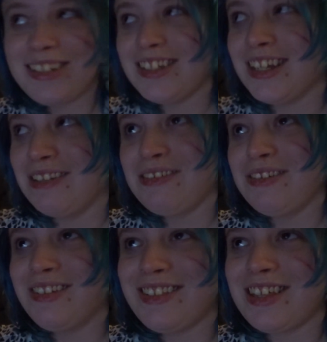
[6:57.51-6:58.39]
You know,
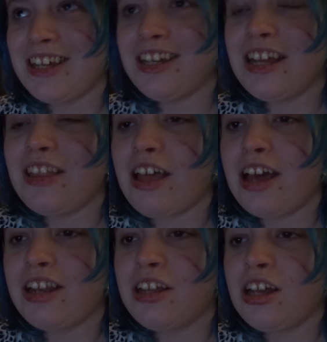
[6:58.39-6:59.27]
nothing. And
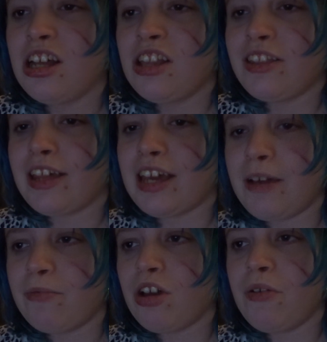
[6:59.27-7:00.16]
then they
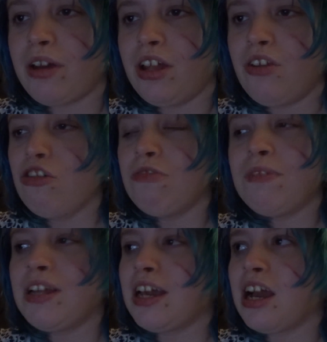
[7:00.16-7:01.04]
kept going, and
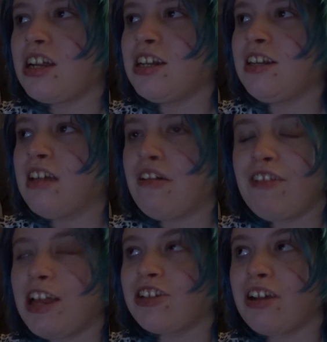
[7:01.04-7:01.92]
normally I'd never
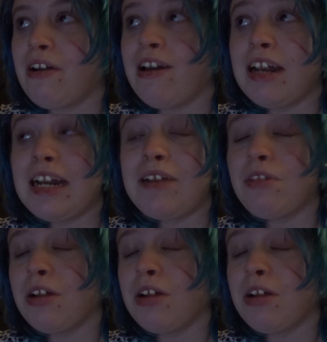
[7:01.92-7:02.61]
lash out at anyone.